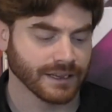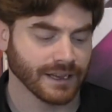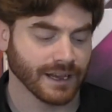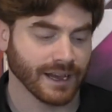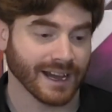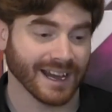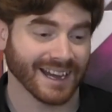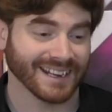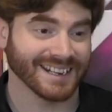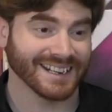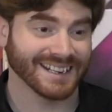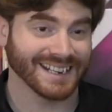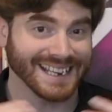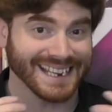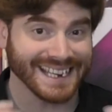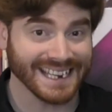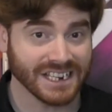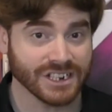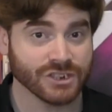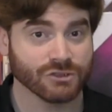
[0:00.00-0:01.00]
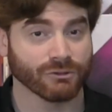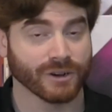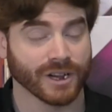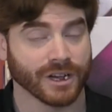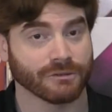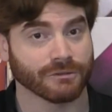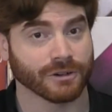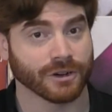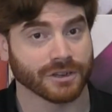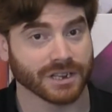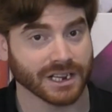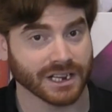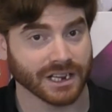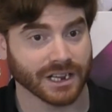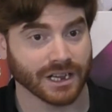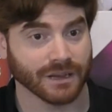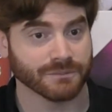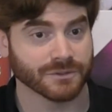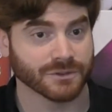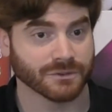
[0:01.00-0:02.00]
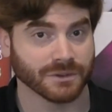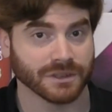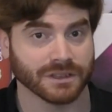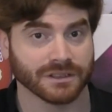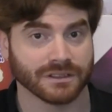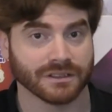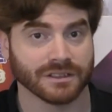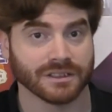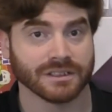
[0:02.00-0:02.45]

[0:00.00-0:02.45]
And then each Railroad Inc. comes with